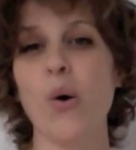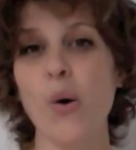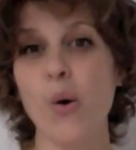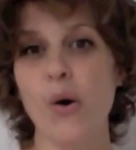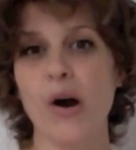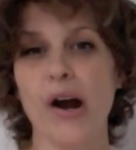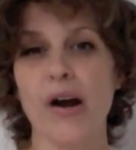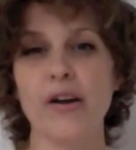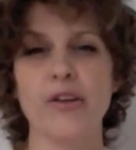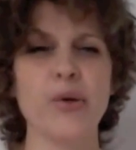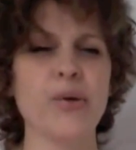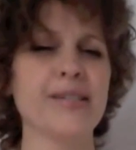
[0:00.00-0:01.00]

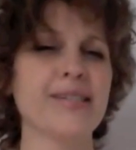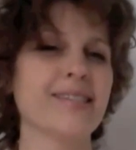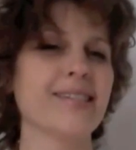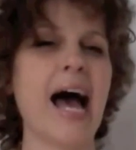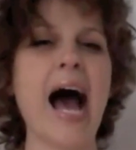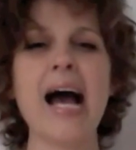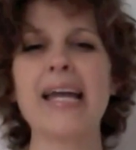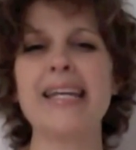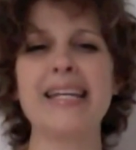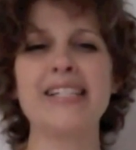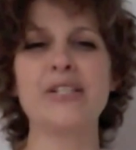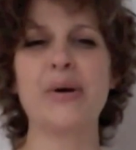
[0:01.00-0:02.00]
Or you can just tuck
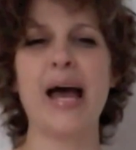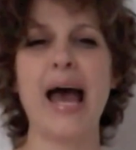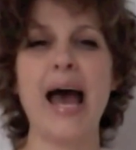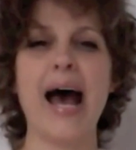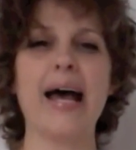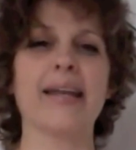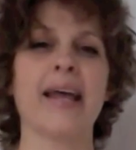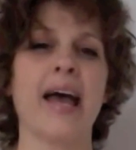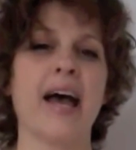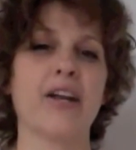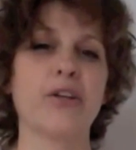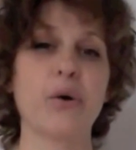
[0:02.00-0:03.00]
it into a hat
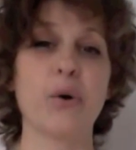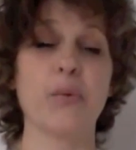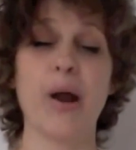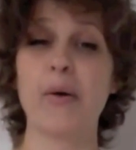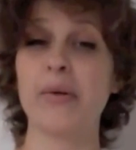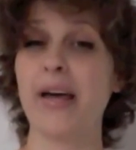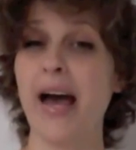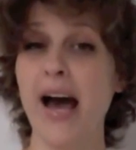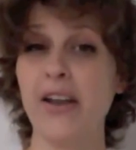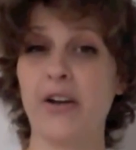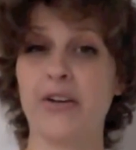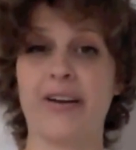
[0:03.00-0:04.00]
and go around with a
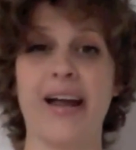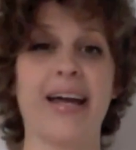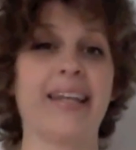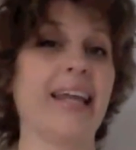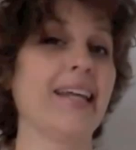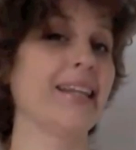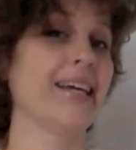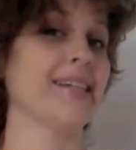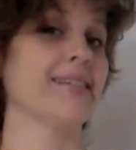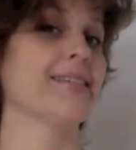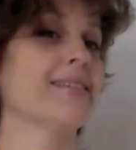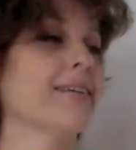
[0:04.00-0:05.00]
hat on your head like
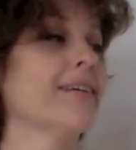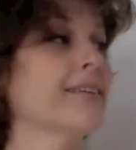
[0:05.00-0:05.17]
this.